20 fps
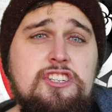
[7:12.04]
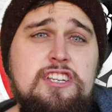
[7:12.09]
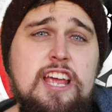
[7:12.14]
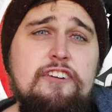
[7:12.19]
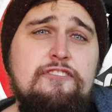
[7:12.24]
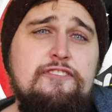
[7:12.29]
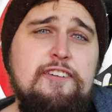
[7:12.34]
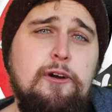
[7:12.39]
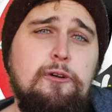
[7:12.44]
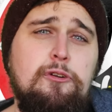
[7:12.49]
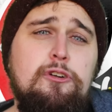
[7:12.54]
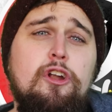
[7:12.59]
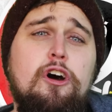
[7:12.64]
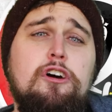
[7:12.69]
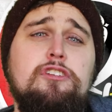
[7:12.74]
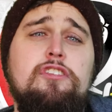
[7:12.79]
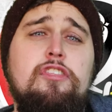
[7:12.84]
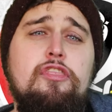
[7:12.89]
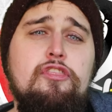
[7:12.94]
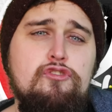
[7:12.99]
Sheffield
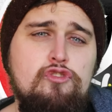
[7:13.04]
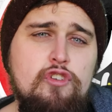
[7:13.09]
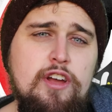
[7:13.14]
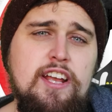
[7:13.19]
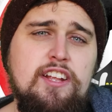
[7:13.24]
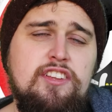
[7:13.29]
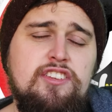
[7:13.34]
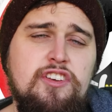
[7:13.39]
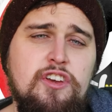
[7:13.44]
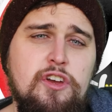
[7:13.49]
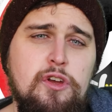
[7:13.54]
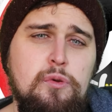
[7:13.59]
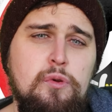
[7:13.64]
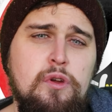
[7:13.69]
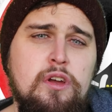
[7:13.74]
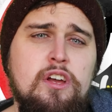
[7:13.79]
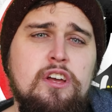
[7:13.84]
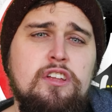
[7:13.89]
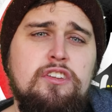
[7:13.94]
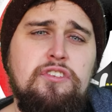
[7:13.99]
lost
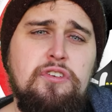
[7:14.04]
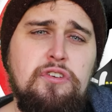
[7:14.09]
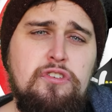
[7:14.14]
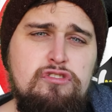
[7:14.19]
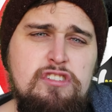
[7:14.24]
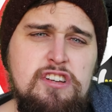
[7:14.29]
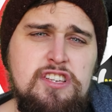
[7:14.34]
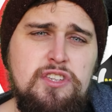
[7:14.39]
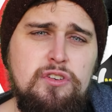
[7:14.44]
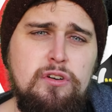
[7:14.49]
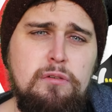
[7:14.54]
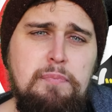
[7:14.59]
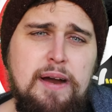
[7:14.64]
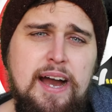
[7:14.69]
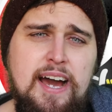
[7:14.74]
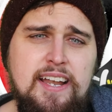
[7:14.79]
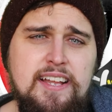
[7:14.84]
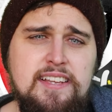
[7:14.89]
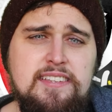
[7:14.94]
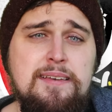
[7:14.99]
3-2 to Crystal
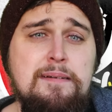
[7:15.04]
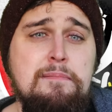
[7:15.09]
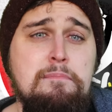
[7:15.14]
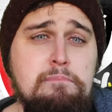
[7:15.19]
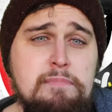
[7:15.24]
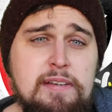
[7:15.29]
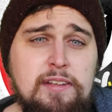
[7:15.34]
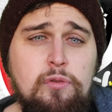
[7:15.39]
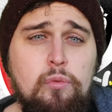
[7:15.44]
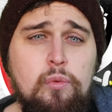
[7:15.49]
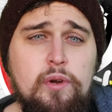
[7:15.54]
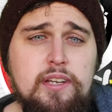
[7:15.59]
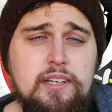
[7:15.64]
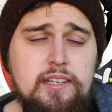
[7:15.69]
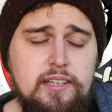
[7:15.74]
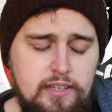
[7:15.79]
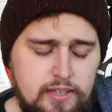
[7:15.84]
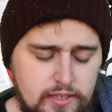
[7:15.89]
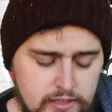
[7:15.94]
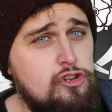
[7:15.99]
Palace
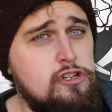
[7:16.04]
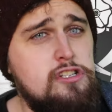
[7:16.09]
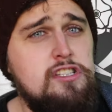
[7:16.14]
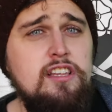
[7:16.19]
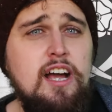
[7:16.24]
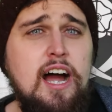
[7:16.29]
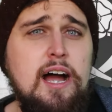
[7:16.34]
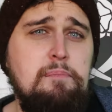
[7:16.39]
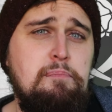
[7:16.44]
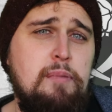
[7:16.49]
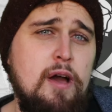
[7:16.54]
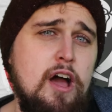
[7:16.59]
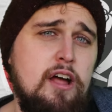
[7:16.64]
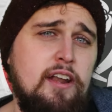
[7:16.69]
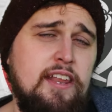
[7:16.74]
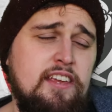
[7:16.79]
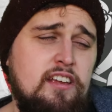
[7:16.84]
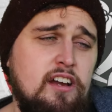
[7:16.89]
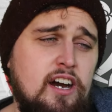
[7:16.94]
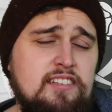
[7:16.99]
midweek. Just like
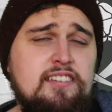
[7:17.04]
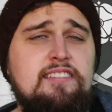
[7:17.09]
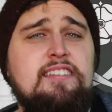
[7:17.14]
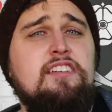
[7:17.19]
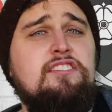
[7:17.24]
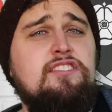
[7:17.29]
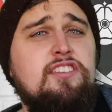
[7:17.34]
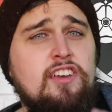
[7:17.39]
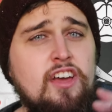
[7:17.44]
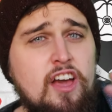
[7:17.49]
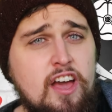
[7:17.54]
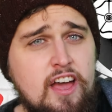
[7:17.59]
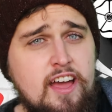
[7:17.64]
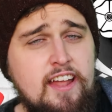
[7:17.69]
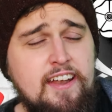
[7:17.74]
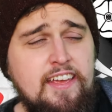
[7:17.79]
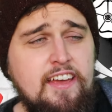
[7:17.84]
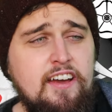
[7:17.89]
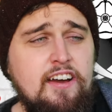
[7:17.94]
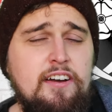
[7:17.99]
Burnley, guys, I said to you
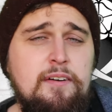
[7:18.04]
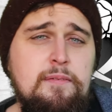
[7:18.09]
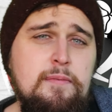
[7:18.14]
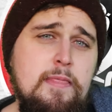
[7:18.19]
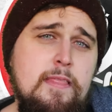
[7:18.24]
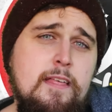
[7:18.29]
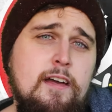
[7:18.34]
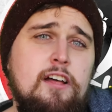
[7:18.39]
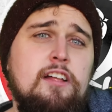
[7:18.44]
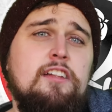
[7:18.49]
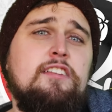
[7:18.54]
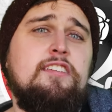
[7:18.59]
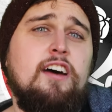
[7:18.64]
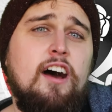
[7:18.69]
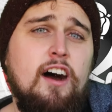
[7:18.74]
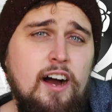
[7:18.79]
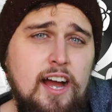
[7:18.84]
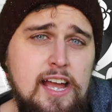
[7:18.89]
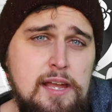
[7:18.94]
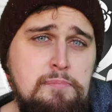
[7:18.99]
earlier,
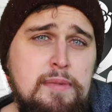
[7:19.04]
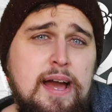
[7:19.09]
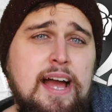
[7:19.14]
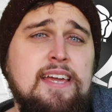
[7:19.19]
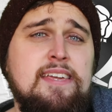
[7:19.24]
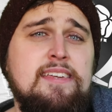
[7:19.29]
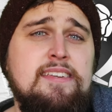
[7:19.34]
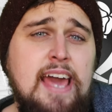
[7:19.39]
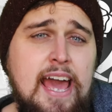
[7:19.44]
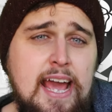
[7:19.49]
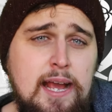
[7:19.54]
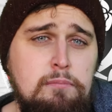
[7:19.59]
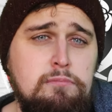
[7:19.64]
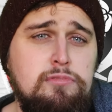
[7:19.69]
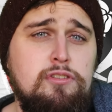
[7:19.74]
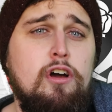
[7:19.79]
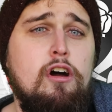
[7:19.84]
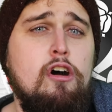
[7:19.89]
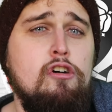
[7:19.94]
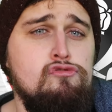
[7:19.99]
time and
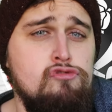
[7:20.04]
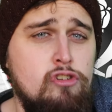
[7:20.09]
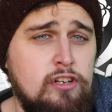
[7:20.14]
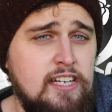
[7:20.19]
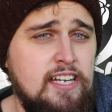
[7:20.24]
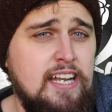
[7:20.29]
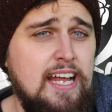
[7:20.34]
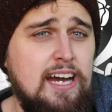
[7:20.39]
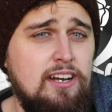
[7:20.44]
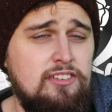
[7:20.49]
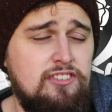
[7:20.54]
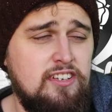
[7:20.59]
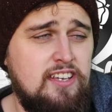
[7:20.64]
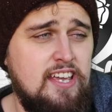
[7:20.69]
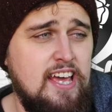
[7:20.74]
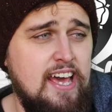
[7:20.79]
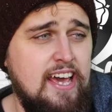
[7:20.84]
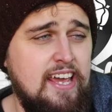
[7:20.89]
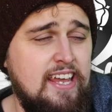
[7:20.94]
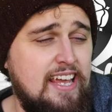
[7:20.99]
games are running out,
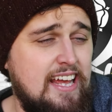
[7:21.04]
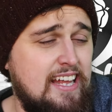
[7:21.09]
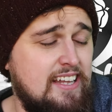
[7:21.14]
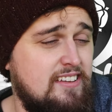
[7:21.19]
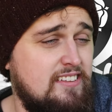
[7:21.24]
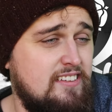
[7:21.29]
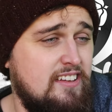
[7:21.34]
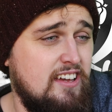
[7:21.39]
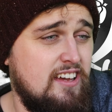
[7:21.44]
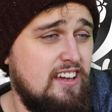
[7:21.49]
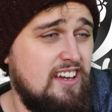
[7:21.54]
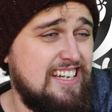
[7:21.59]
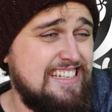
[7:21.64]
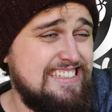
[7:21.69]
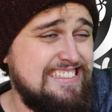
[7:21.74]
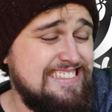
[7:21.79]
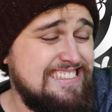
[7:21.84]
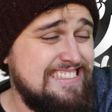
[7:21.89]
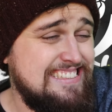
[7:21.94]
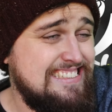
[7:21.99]
okay, and
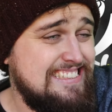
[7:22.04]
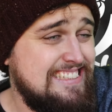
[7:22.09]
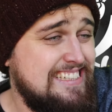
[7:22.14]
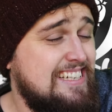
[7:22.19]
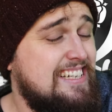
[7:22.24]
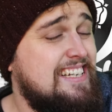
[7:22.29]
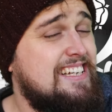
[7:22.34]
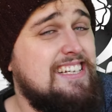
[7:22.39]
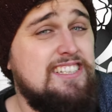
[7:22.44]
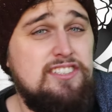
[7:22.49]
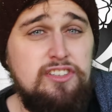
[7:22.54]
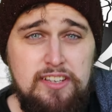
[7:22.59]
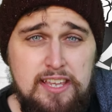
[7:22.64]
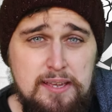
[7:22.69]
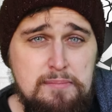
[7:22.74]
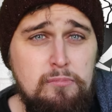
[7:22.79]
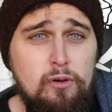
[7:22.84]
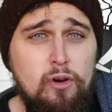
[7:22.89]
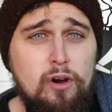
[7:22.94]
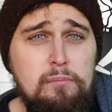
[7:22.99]
it's
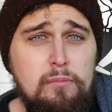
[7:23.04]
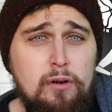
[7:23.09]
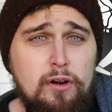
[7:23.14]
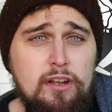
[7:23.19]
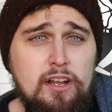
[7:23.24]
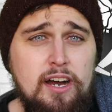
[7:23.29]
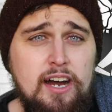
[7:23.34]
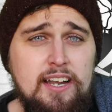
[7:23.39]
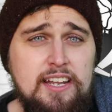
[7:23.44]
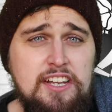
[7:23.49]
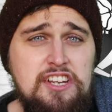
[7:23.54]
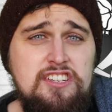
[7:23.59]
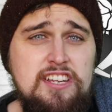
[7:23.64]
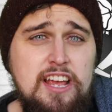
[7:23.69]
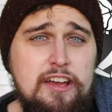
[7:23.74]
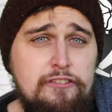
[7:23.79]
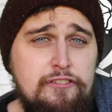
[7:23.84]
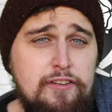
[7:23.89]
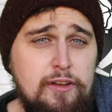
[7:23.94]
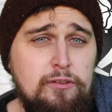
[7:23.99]
looking more and more likely
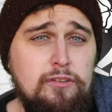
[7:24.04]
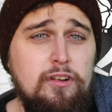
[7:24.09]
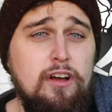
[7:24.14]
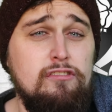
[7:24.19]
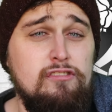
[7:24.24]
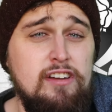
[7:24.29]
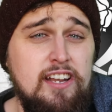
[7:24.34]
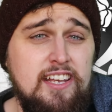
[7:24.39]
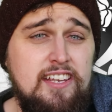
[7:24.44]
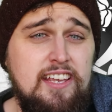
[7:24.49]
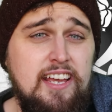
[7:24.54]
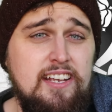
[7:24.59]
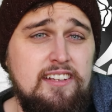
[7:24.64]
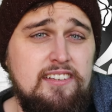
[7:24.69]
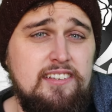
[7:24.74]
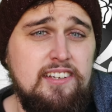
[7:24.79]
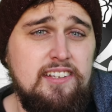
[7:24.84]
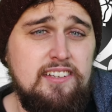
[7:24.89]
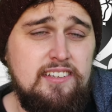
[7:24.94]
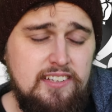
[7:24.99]
Sheffield are
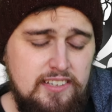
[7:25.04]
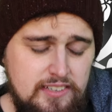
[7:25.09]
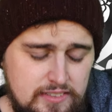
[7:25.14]
relegated.